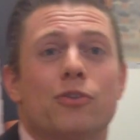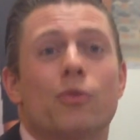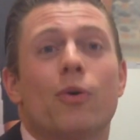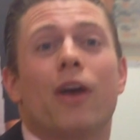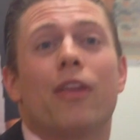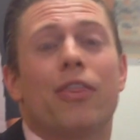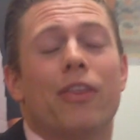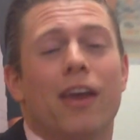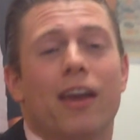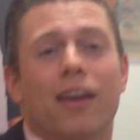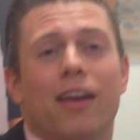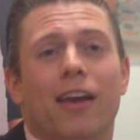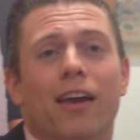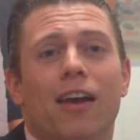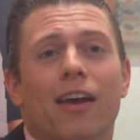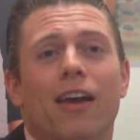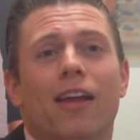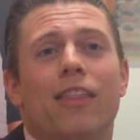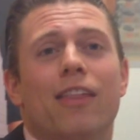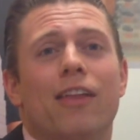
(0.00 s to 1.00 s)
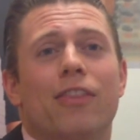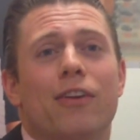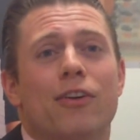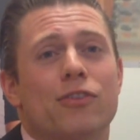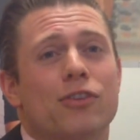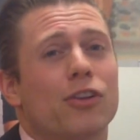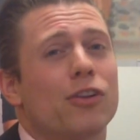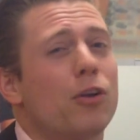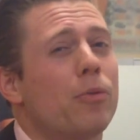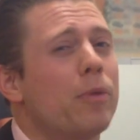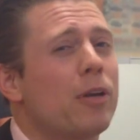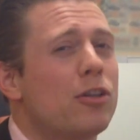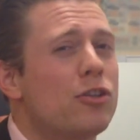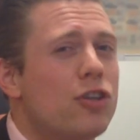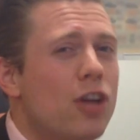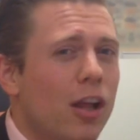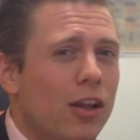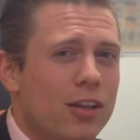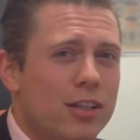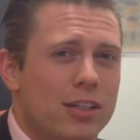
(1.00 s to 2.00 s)
So I think that there's a little bit of
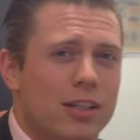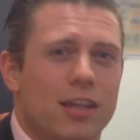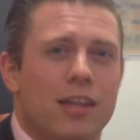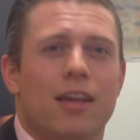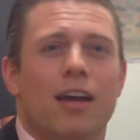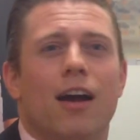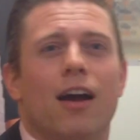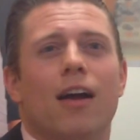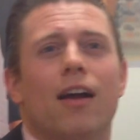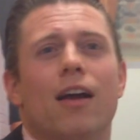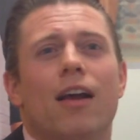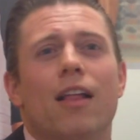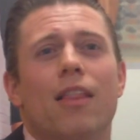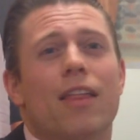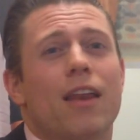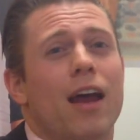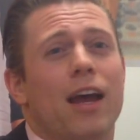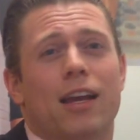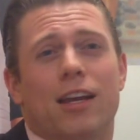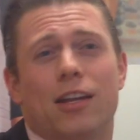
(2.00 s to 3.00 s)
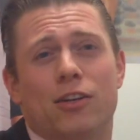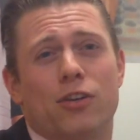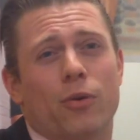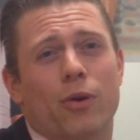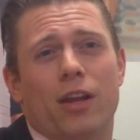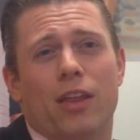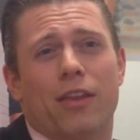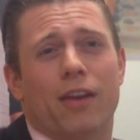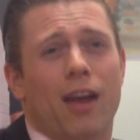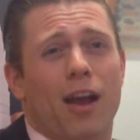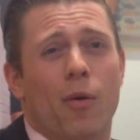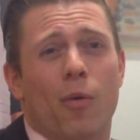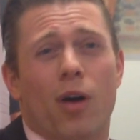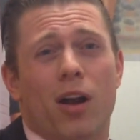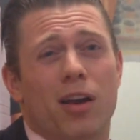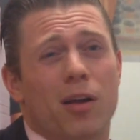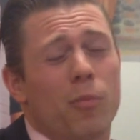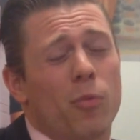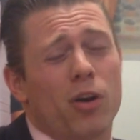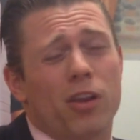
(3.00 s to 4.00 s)
jealousy there that I could do anything I
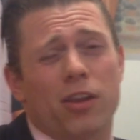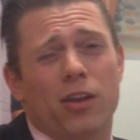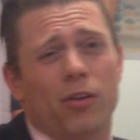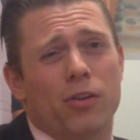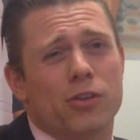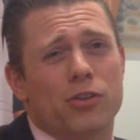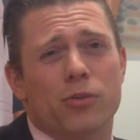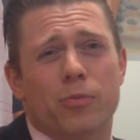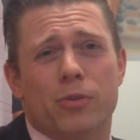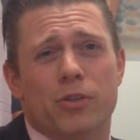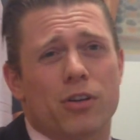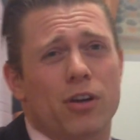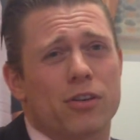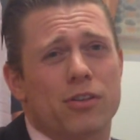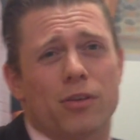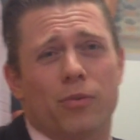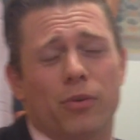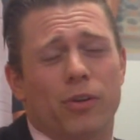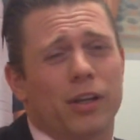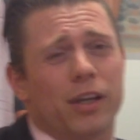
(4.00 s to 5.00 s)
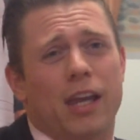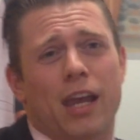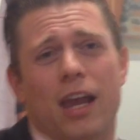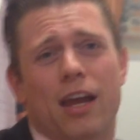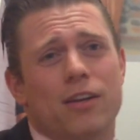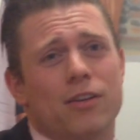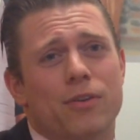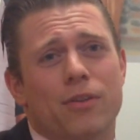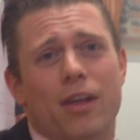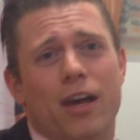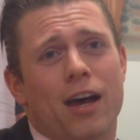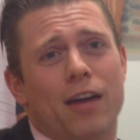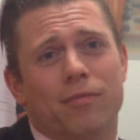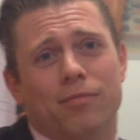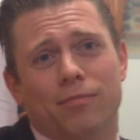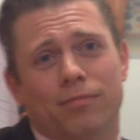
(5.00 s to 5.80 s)
want. I'm one of the only superstars that really can do that.